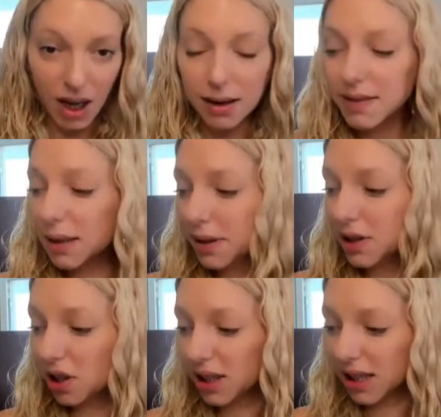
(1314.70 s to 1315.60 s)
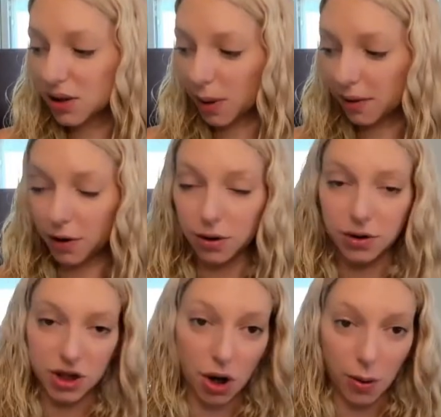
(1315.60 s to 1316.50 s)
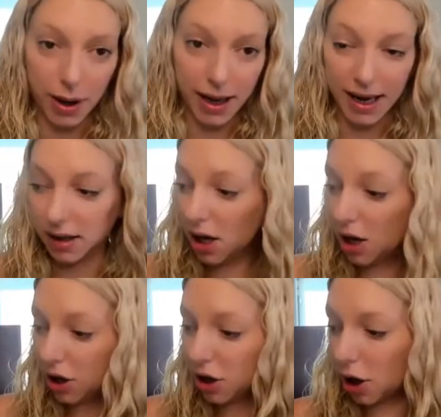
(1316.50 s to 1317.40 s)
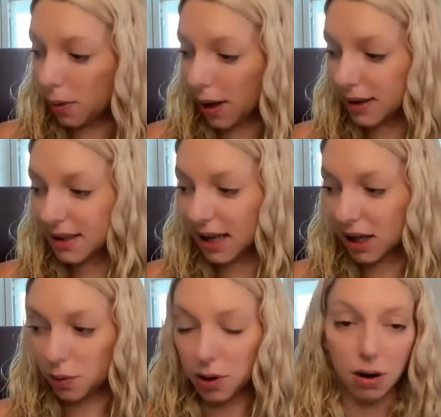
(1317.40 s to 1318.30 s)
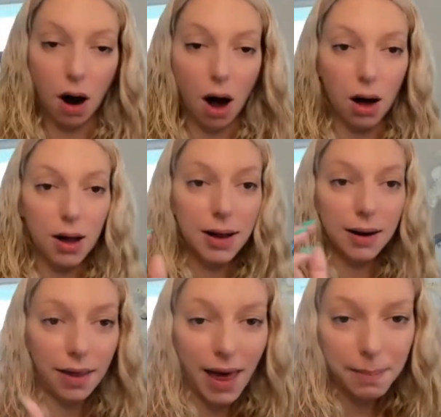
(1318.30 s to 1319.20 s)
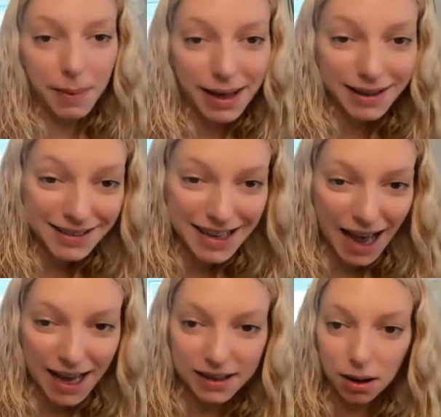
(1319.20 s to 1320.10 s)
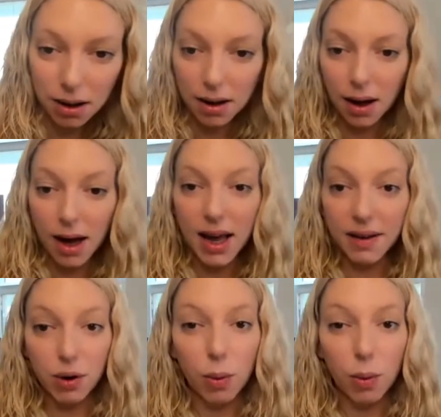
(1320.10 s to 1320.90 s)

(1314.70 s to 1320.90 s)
if sleep consulting is right for you, just go ahead, and schedule a call. Now, that being said, if